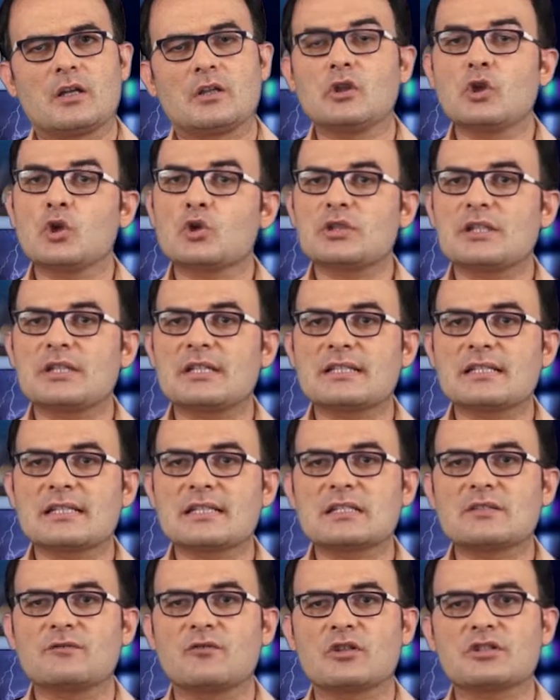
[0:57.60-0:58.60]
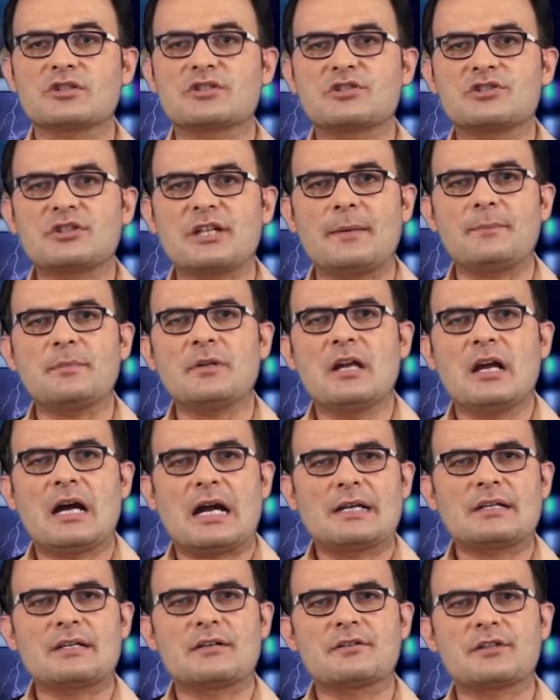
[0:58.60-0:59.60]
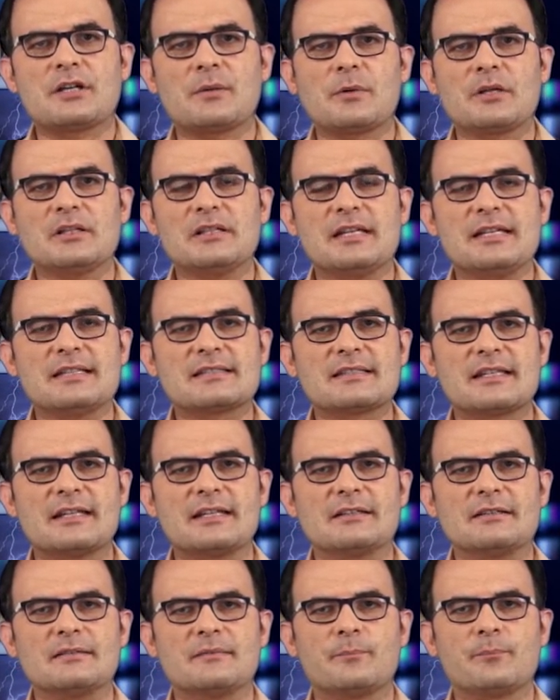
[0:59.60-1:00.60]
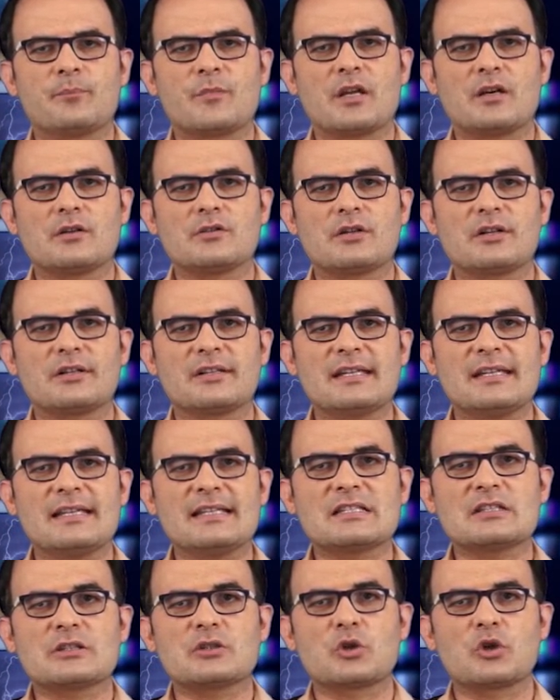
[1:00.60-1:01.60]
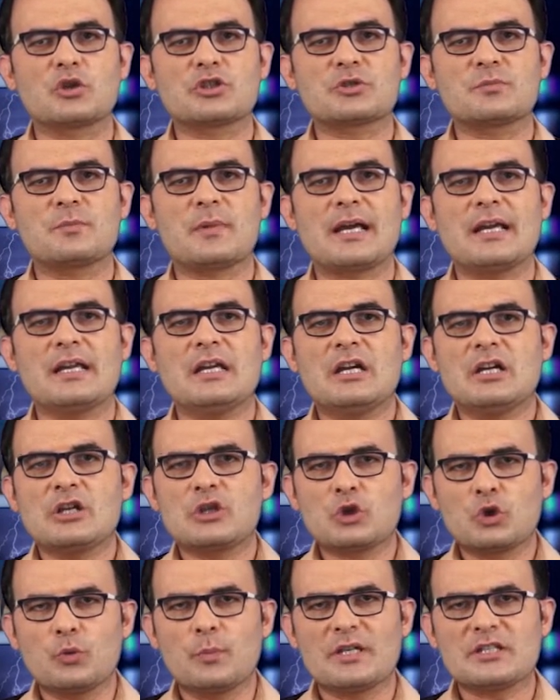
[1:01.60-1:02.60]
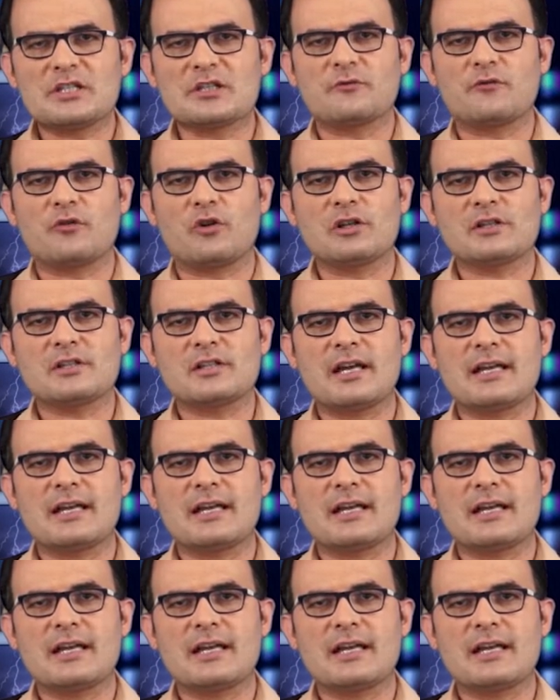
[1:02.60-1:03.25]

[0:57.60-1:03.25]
No citizens was trapped under rubble, he said. Turkey is crossed by 2 major fault